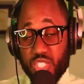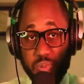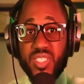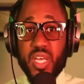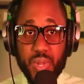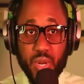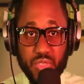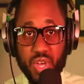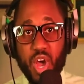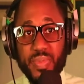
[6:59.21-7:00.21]
Please let me know in
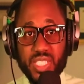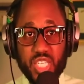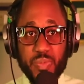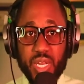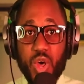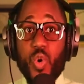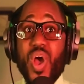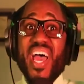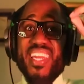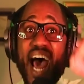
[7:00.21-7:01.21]
the comment section below.
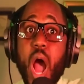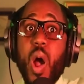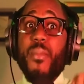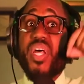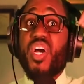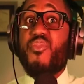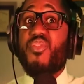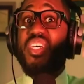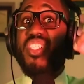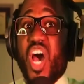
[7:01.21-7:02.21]
Now I'm gonna
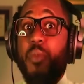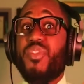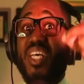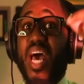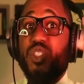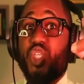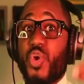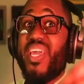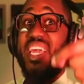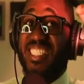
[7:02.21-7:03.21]
the top
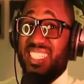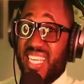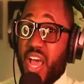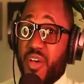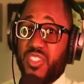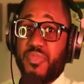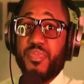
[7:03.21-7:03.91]
cybersecurity E T Fs.